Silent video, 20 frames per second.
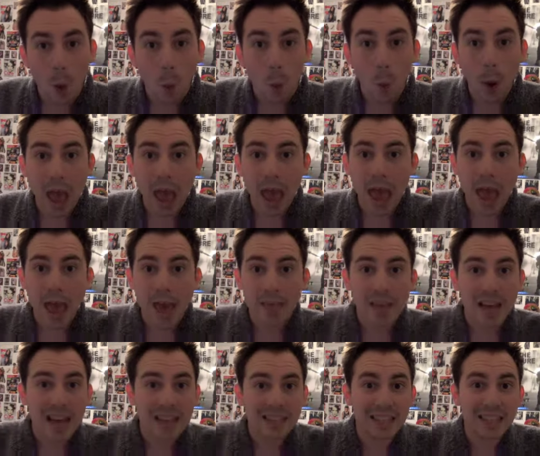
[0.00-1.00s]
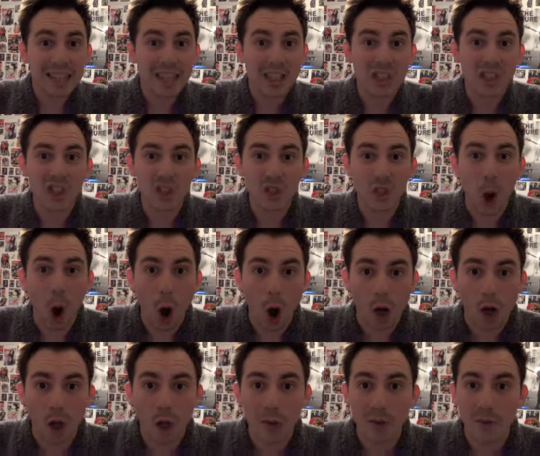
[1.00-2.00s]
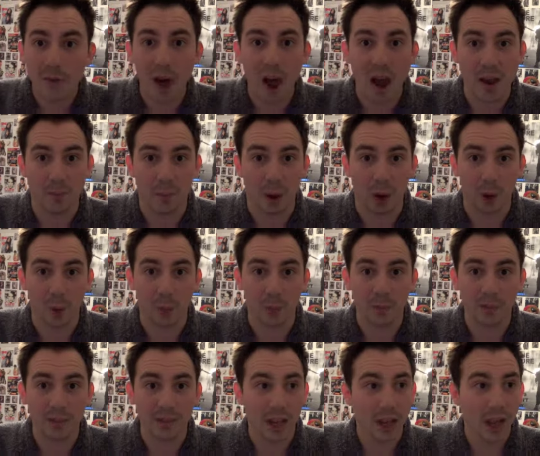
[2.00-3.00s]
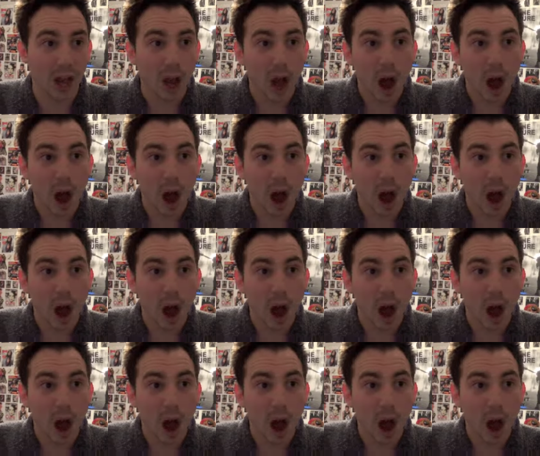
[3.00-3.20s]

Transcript: where there's a stock of light bulbs.